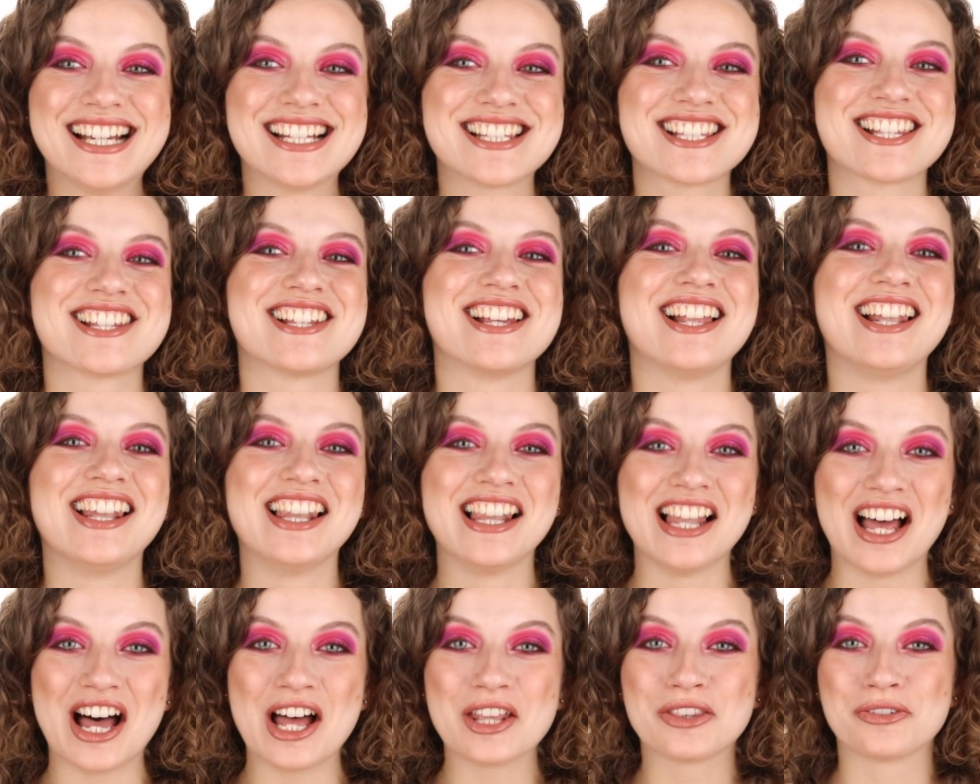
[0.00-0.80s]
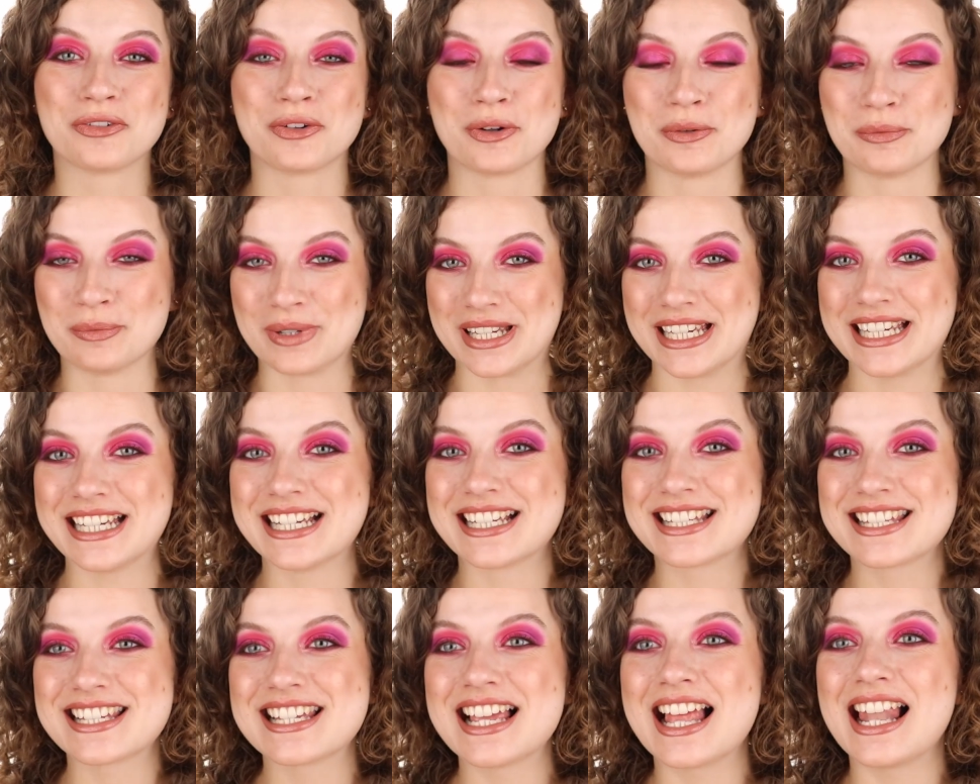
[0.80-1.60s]
it's a lot for
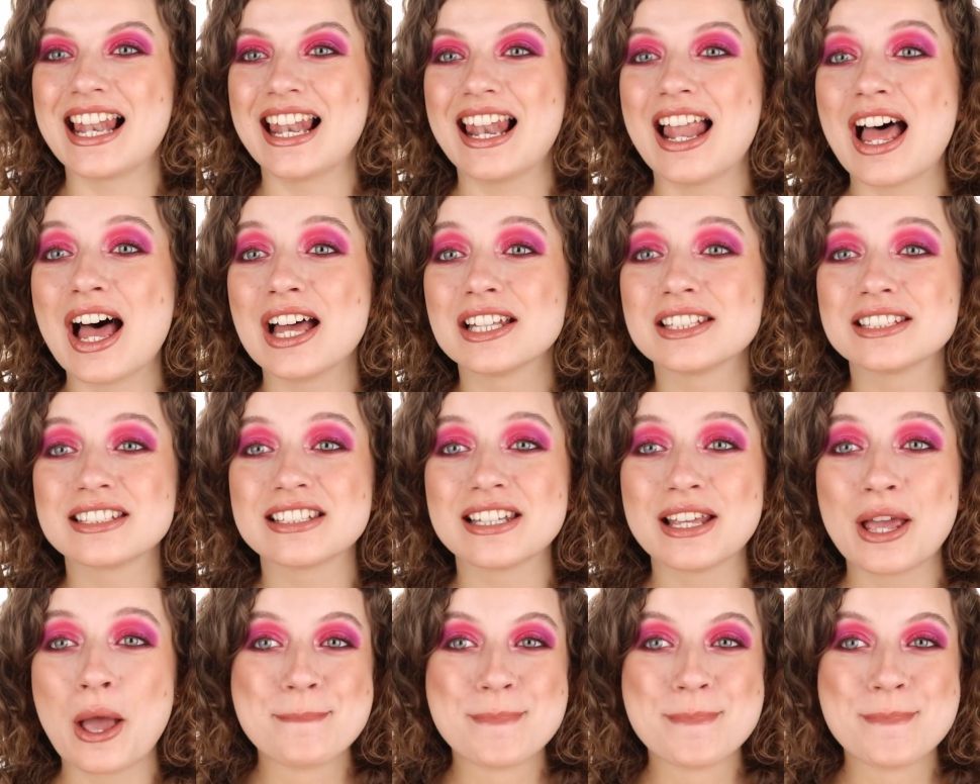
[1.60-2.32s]
me. It's a lot